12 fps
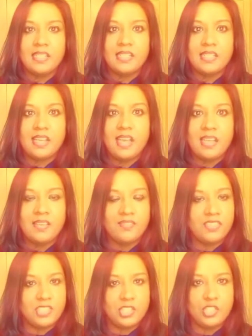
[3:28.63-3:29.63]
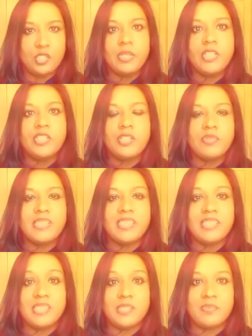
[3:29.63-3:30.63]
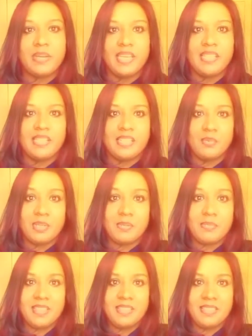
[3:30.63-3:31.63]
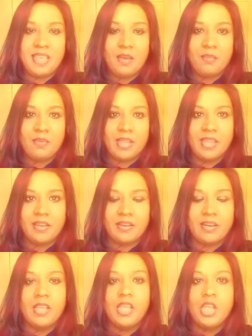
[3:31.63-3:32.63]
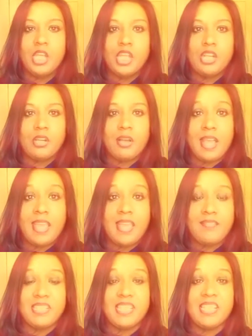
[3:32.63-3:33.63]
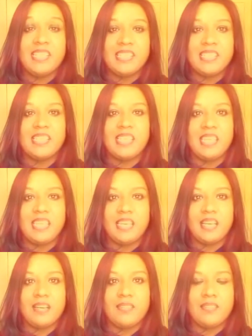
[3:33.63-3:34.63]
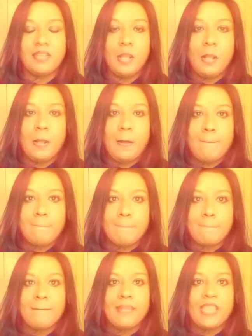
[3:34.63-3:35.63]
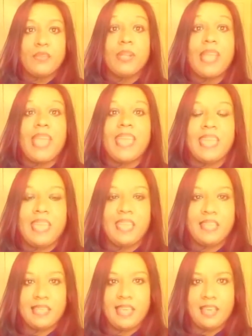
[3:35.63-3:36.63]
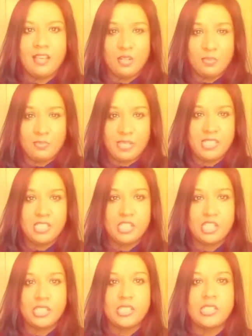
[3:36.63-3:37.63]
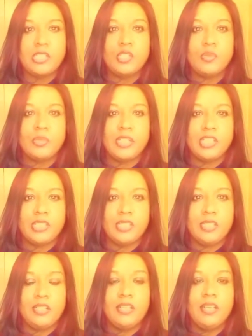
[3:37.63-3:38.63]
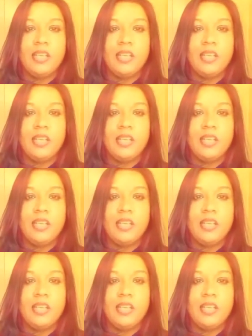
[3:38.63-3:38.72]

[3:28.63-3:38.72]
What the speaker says: God, if the situation was this way, then it would have been that way. Or, you know, I have a tendency of, when I can't help in certain situation,